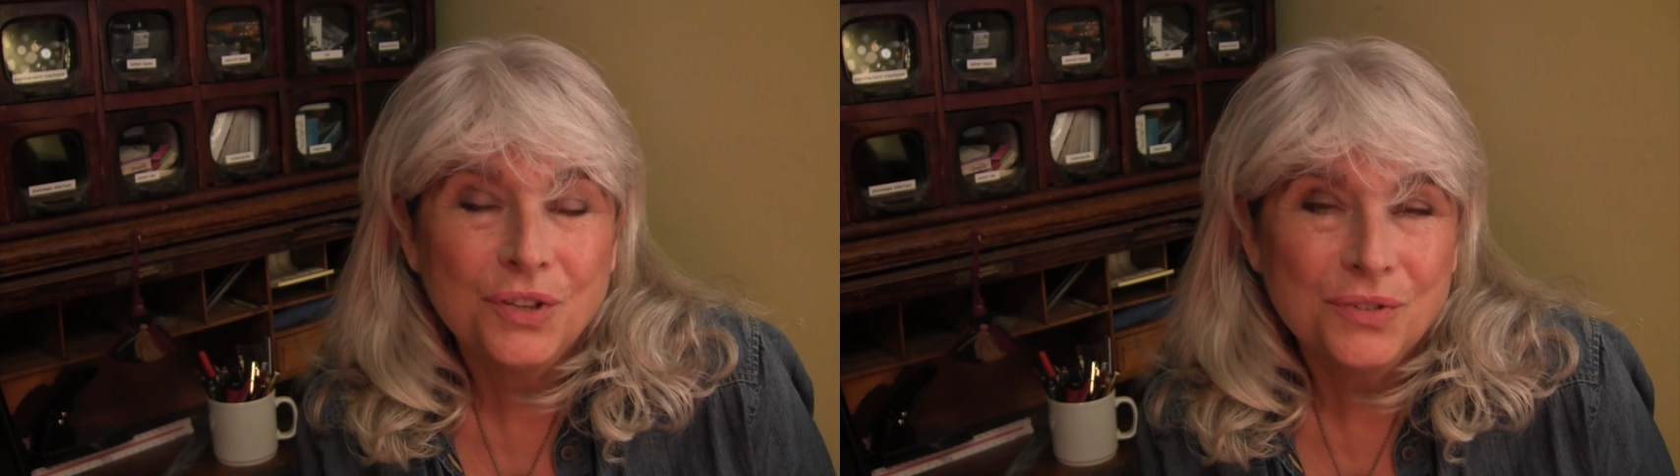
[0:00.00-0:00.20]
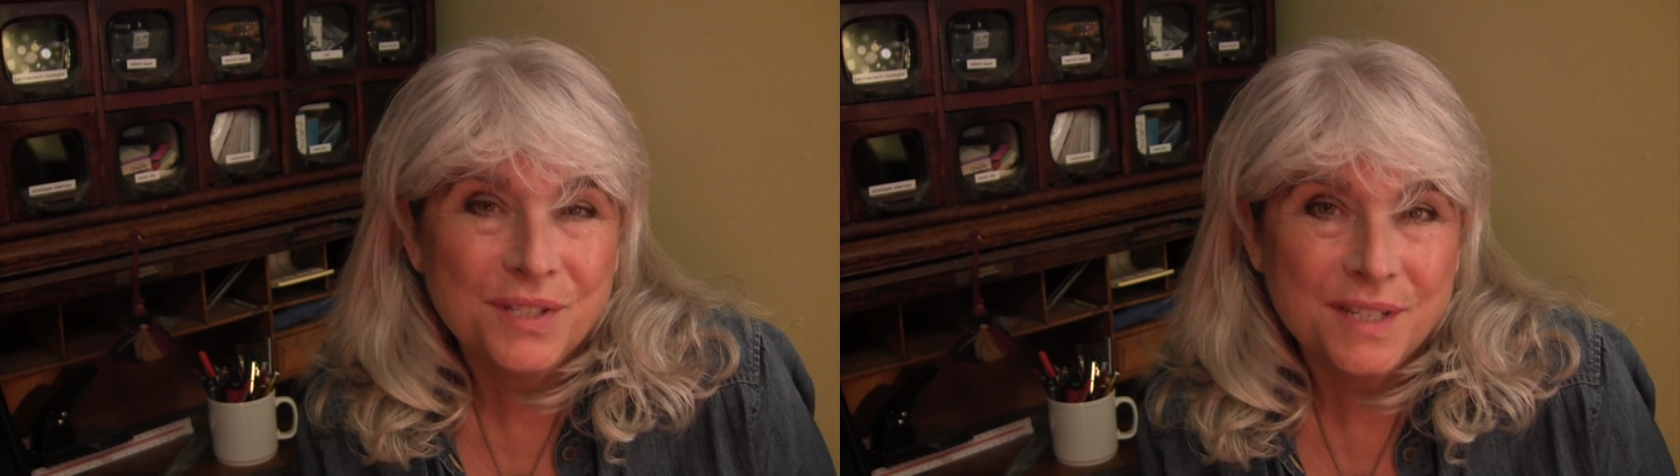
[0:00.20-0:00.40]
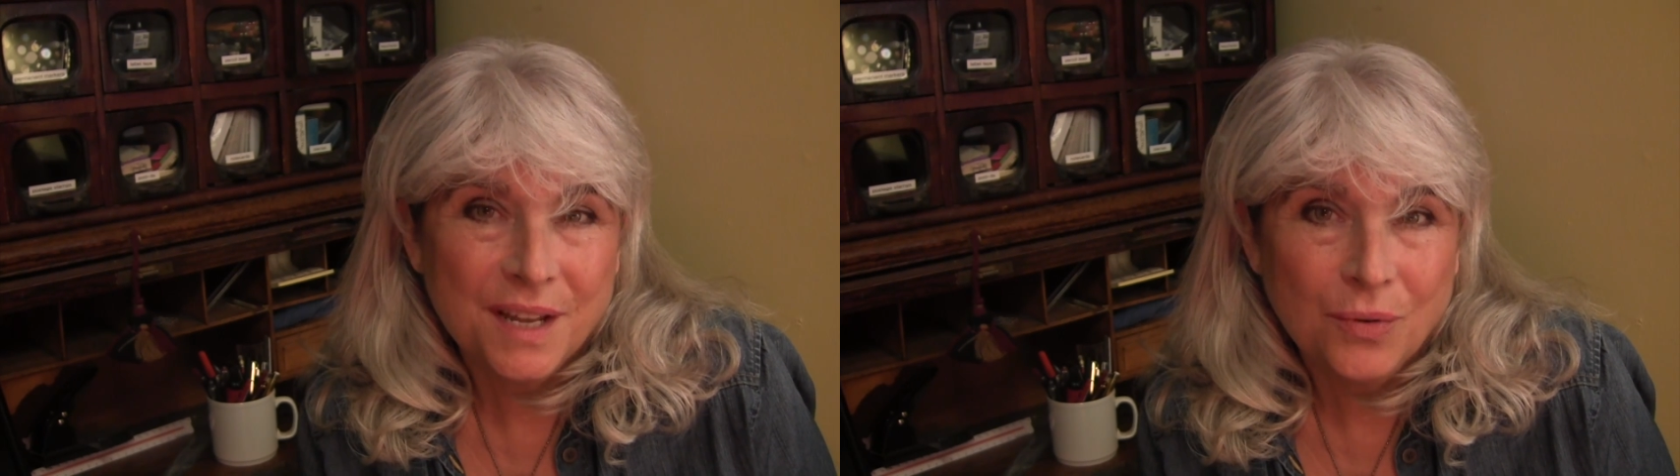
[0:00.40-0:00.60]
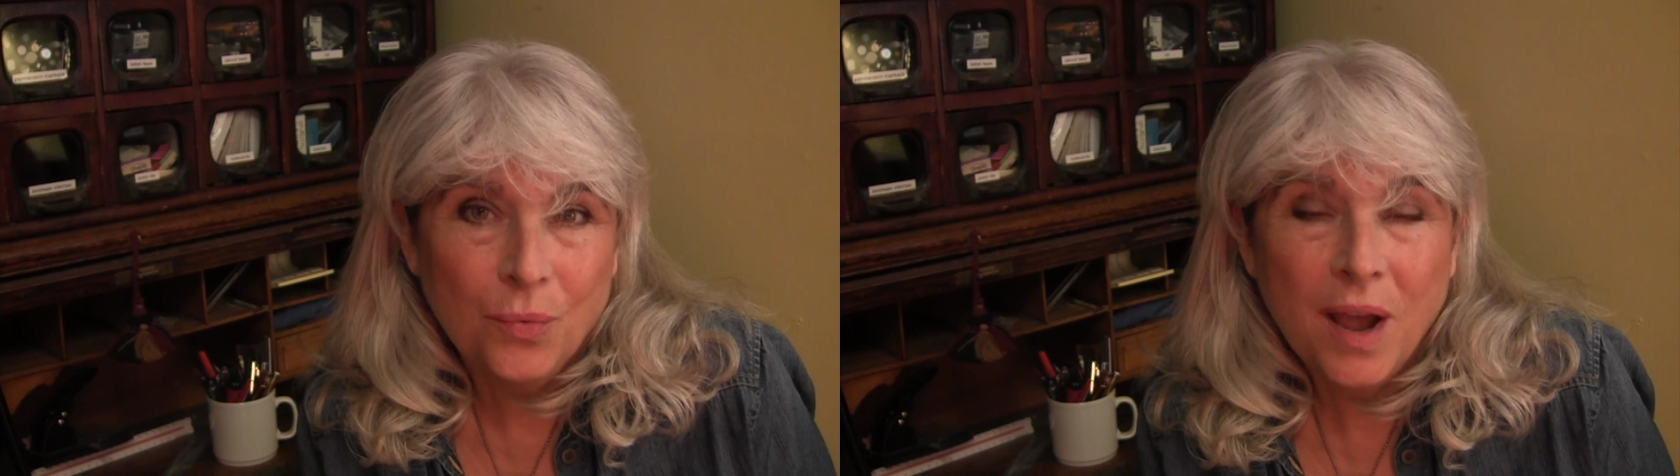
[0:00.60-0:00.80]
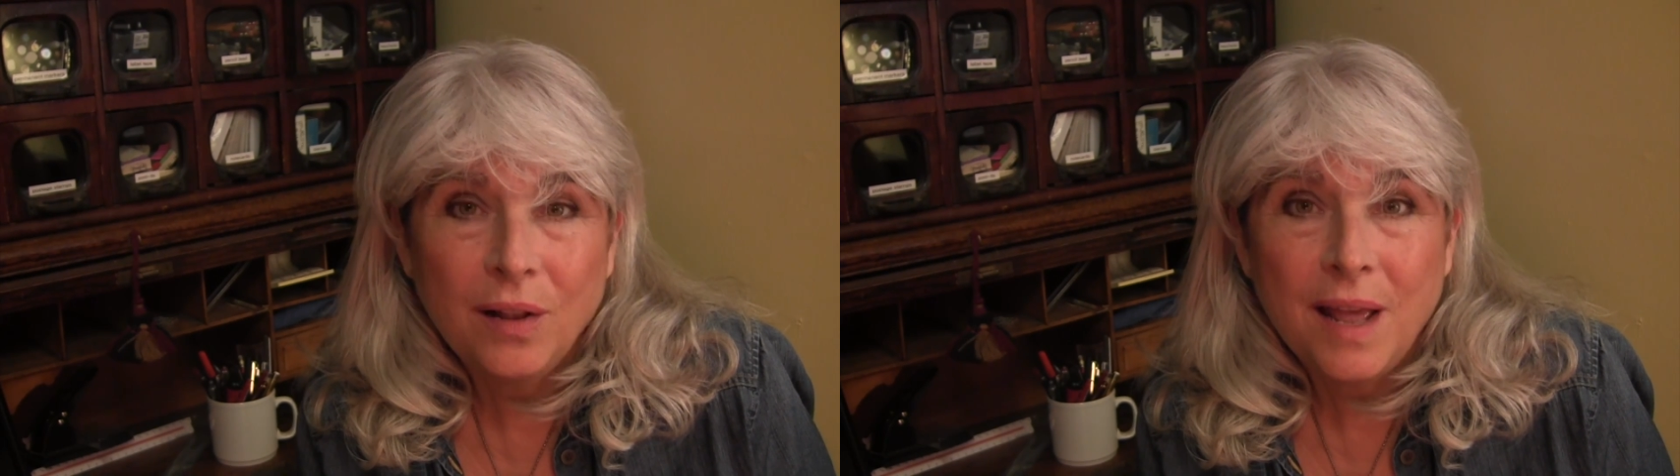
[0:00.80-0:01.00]
that you stay
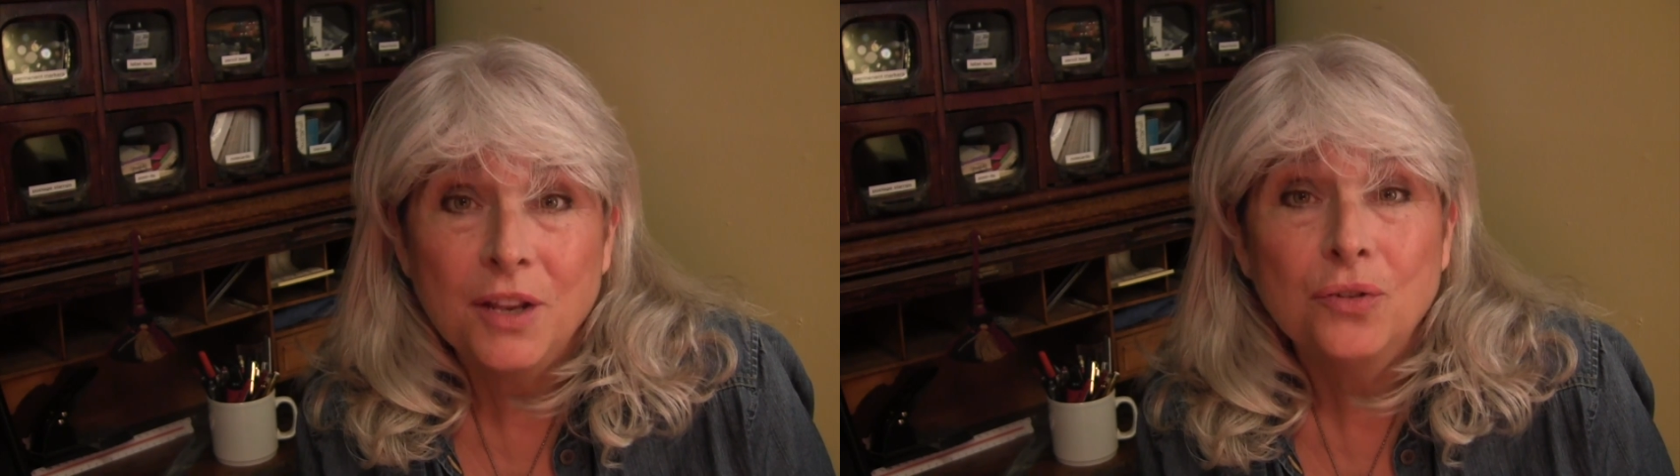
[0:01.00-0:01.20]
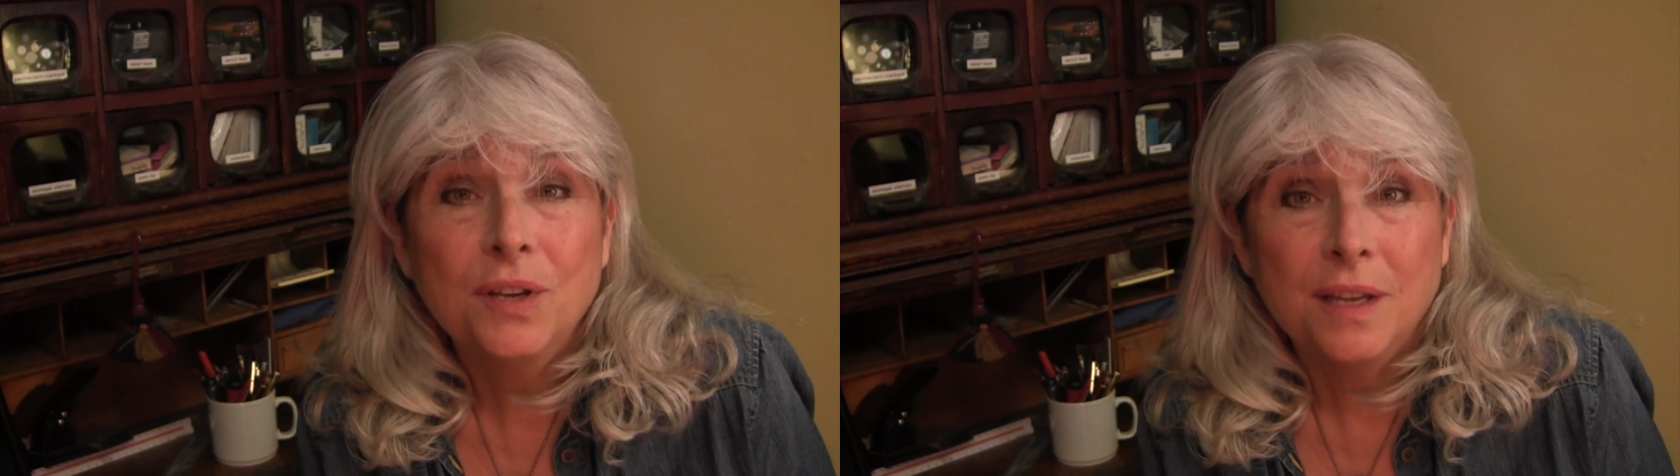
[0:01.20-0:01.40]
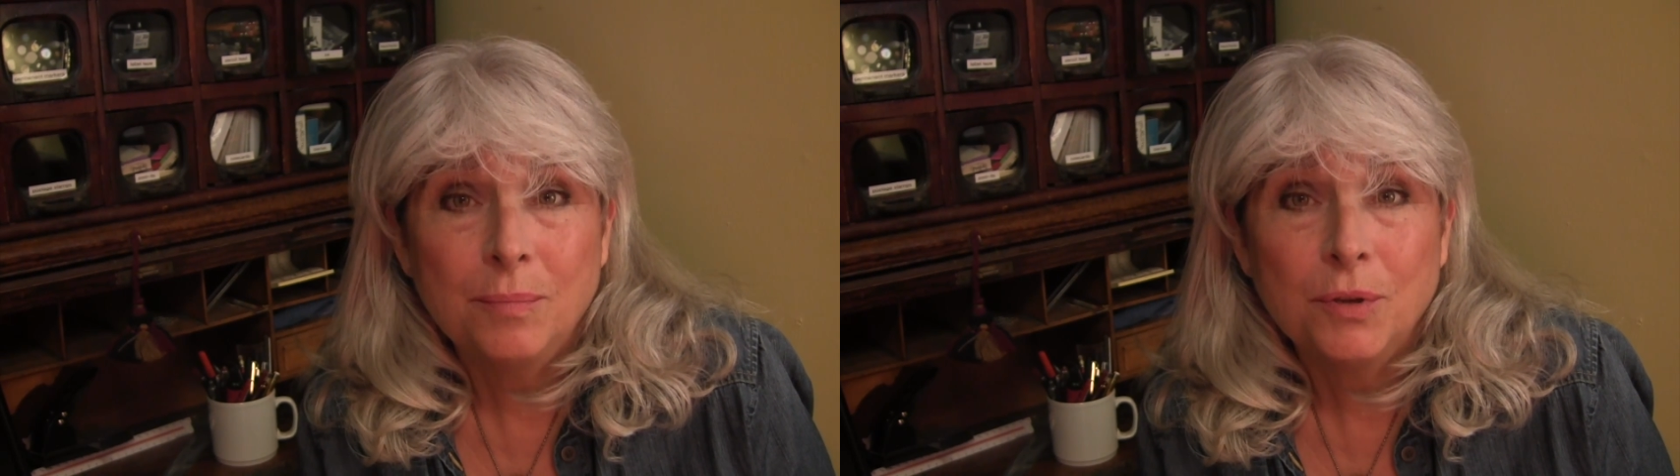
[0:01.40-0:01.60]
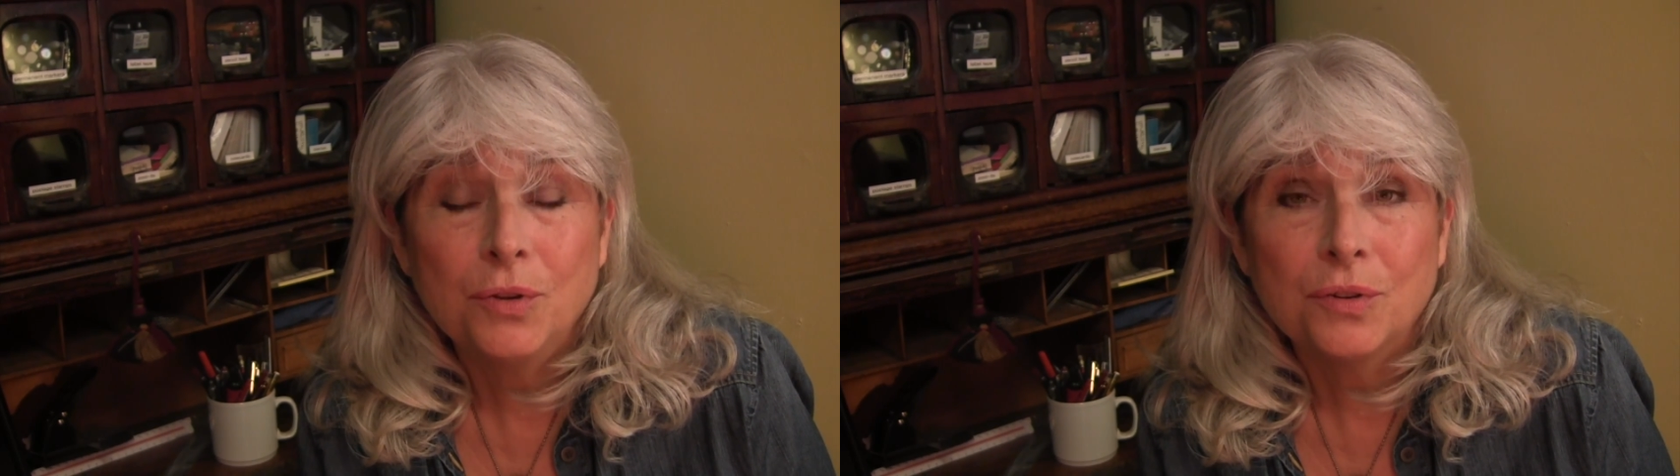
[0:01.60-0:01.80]
well, and you keep